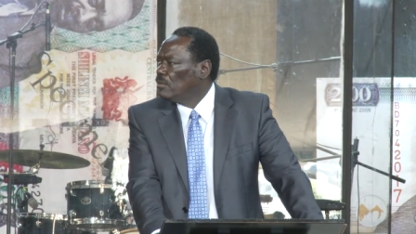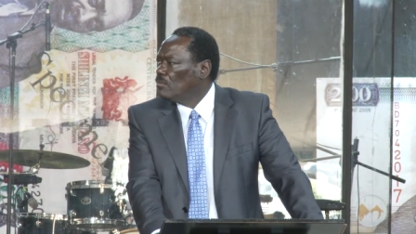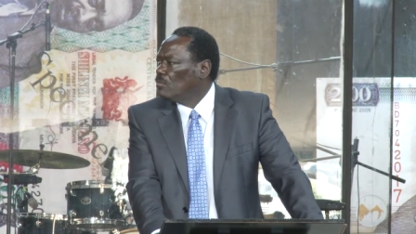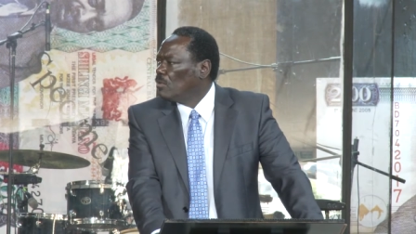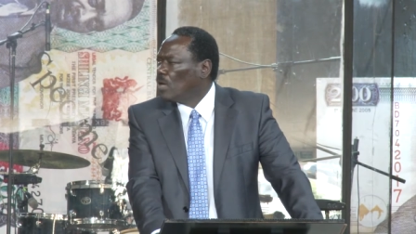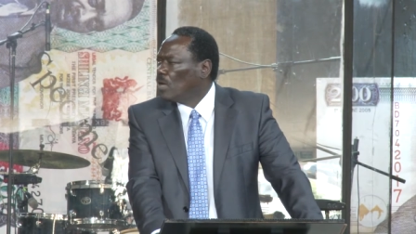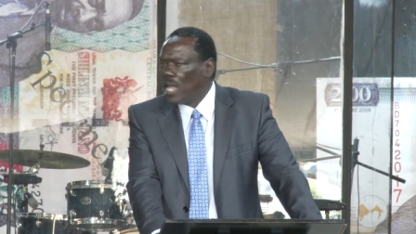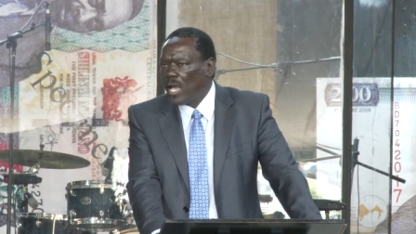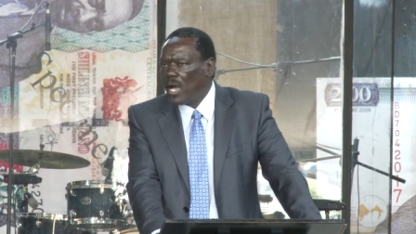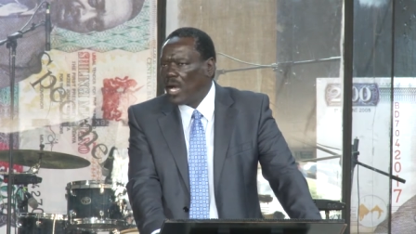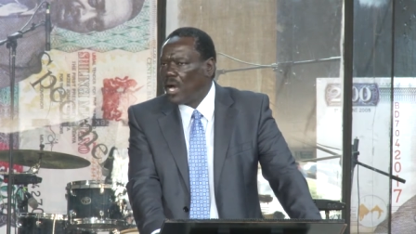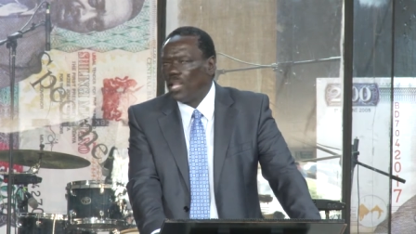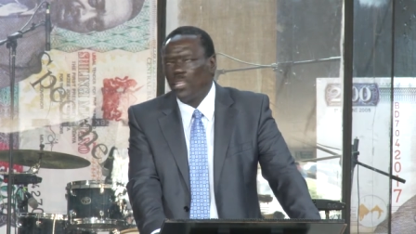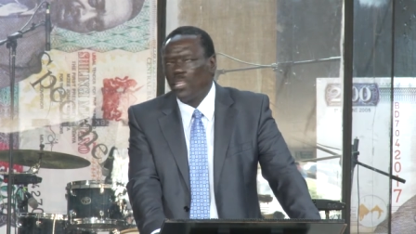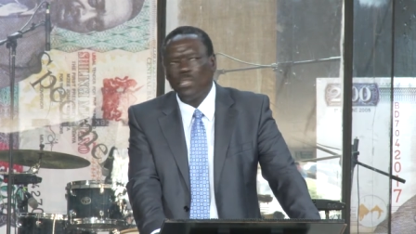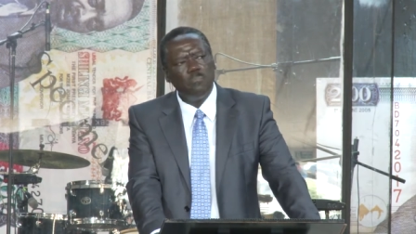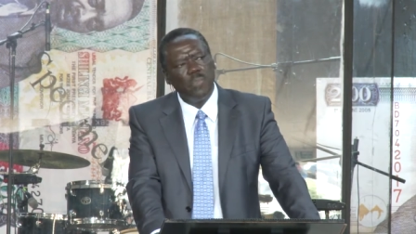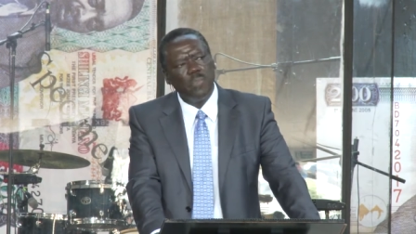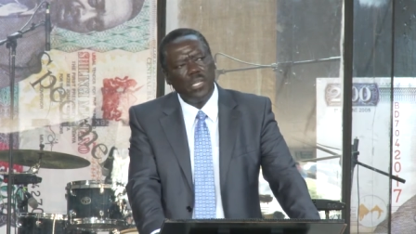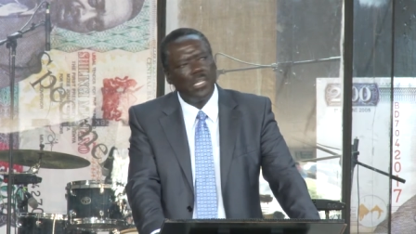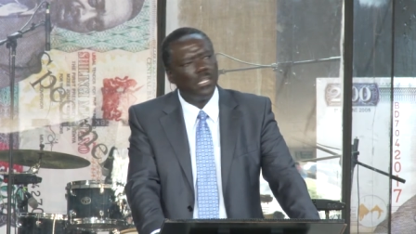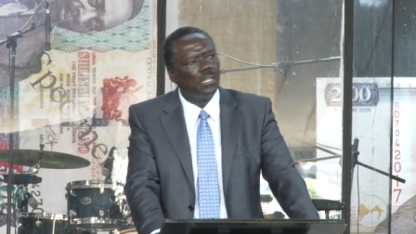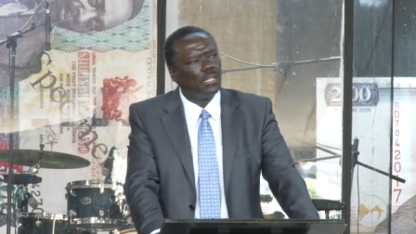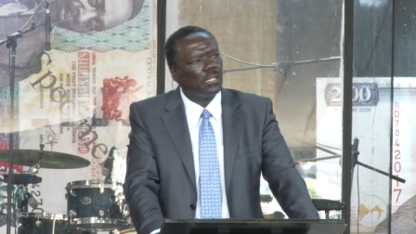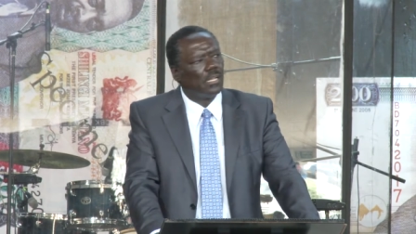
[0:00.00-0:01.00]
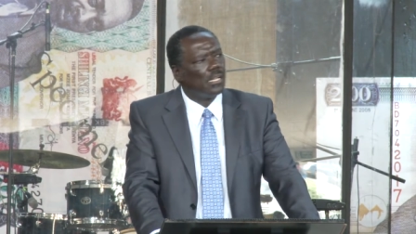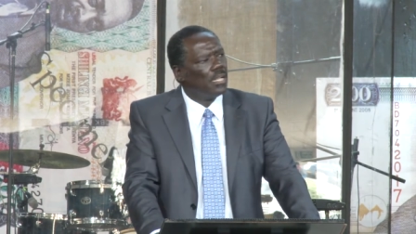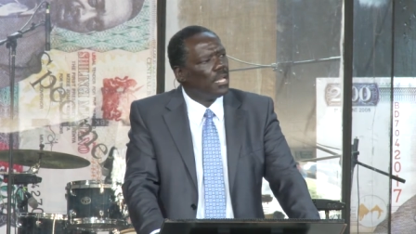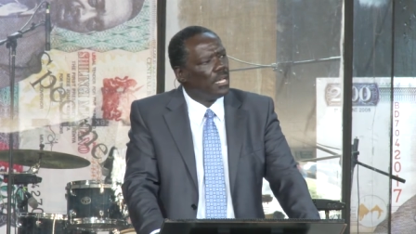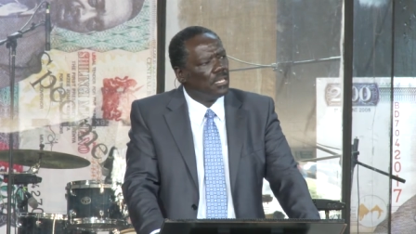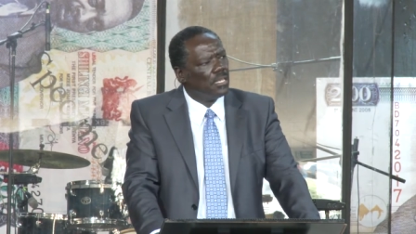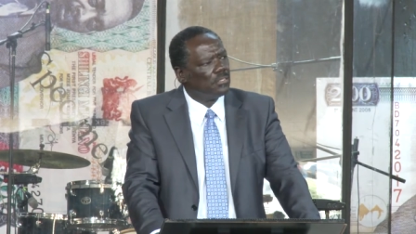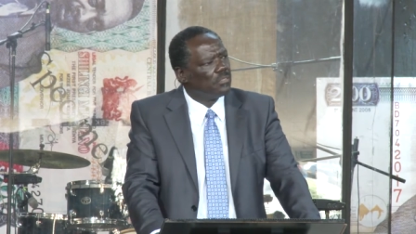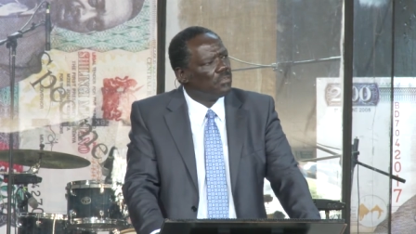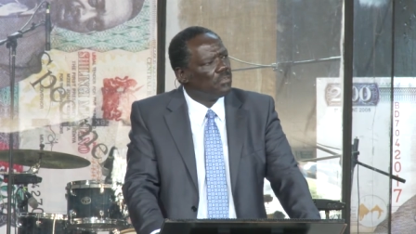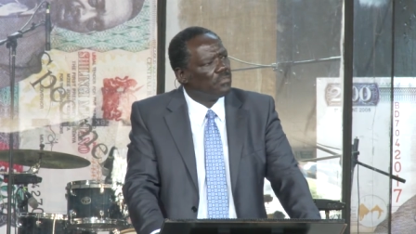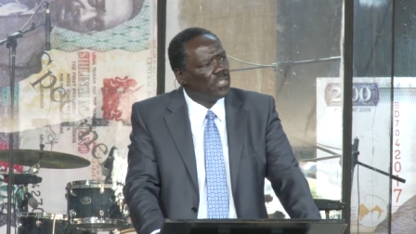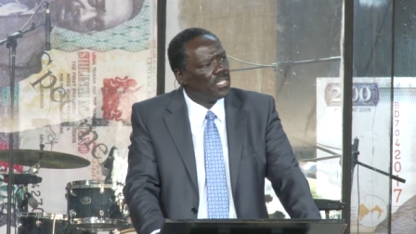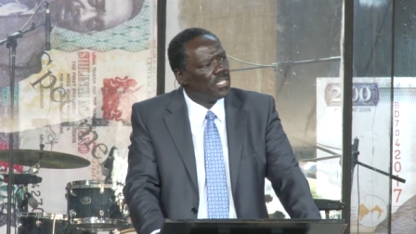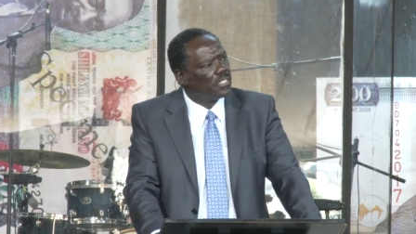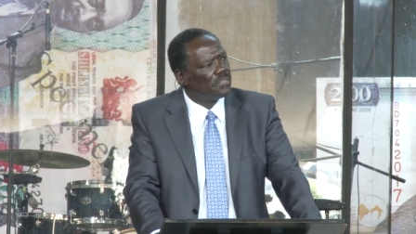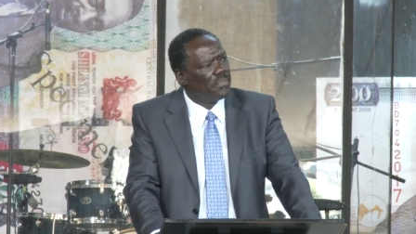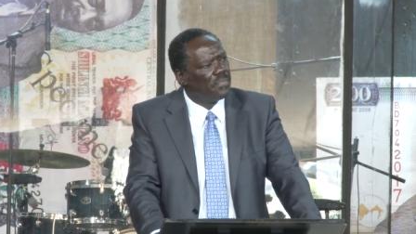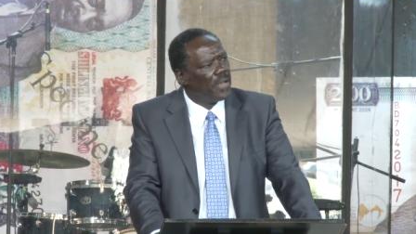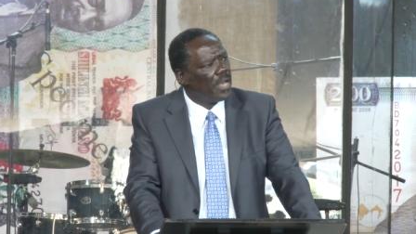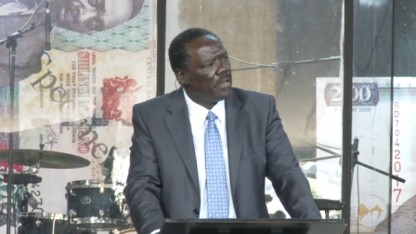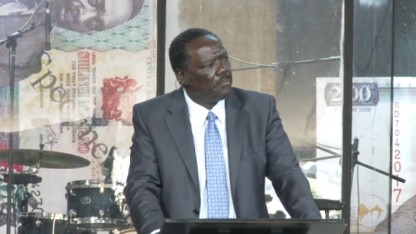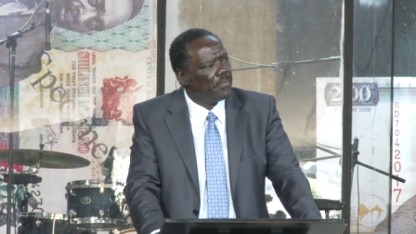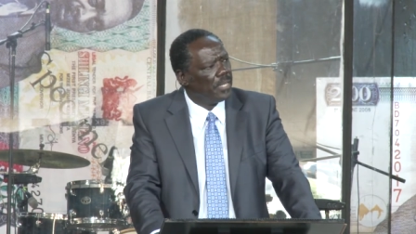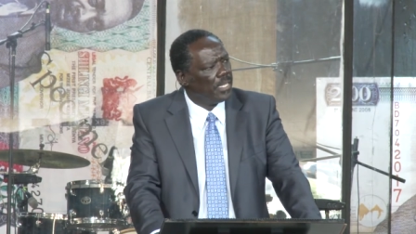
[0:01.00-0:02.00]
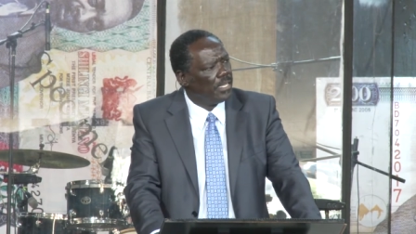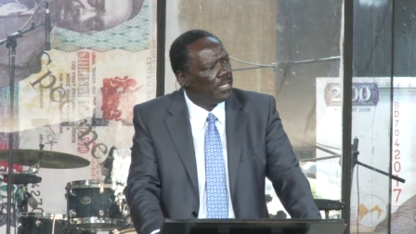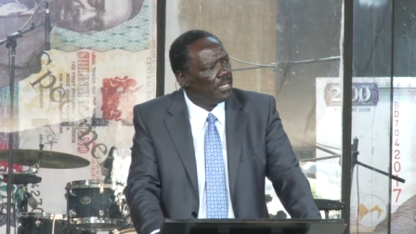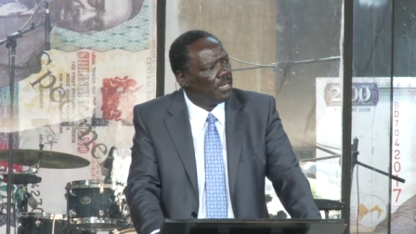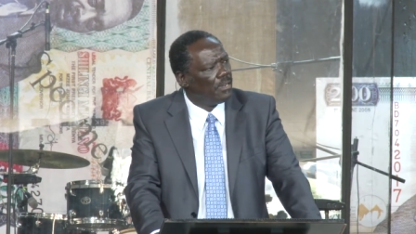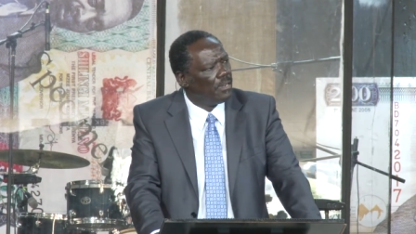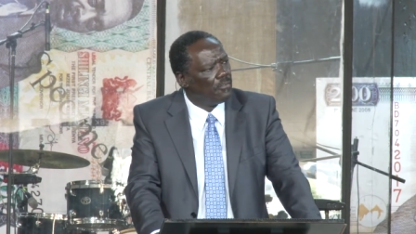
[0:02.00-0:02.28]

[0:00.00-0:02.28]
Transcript: We are the middle class of this family,